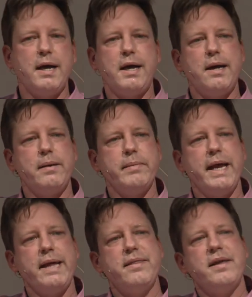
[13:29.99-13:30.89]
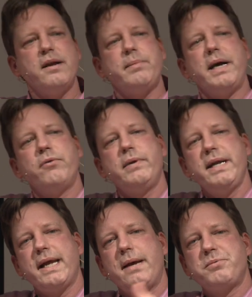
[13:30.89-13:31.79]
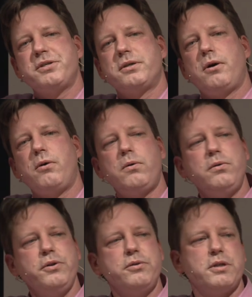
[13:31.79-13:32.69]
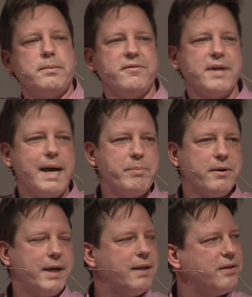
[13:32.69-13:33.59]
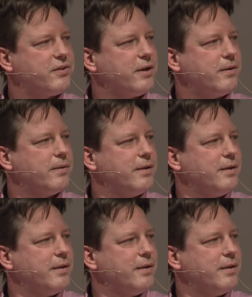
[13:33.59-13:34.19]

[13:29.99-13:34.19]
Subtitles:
and thereby recapture a whole new term of copyright. So